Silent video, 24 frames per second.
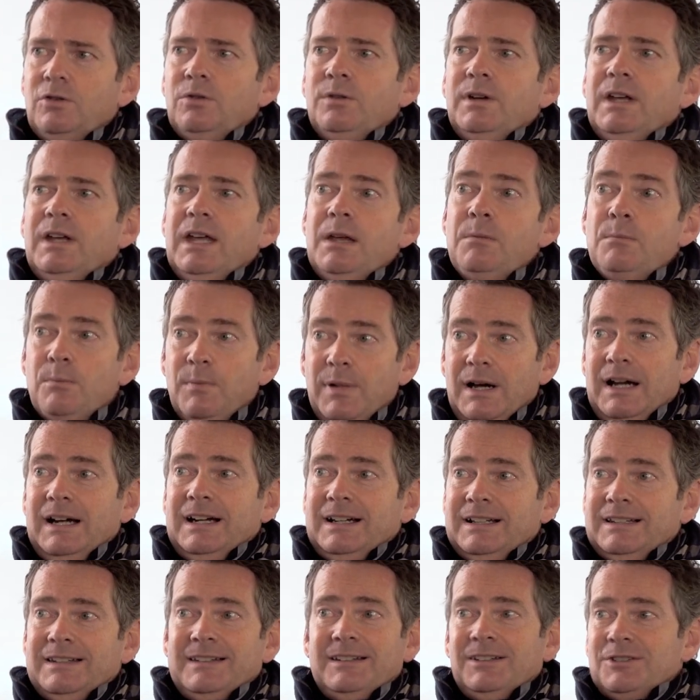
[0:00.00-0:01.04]
to
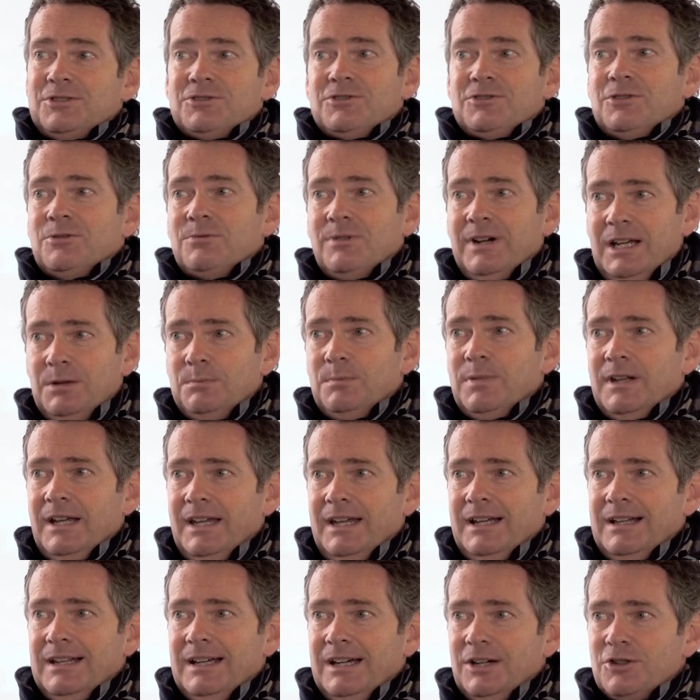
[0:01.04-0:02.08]
impact such a great
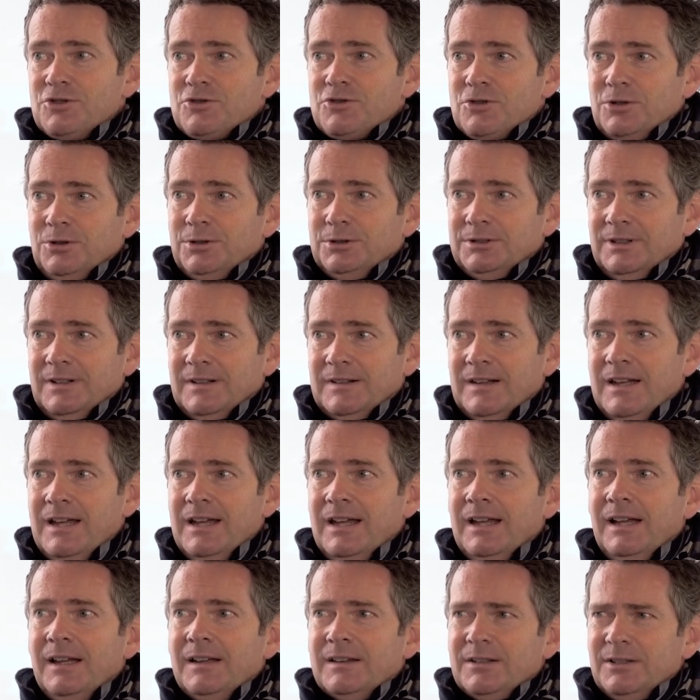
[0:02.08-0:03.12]
player like Schroders.
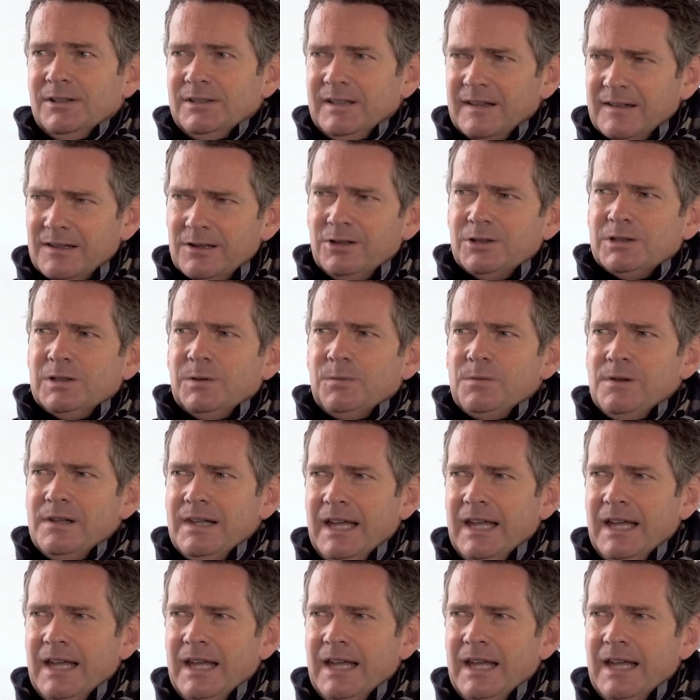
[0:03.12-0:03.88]
So there's a lot of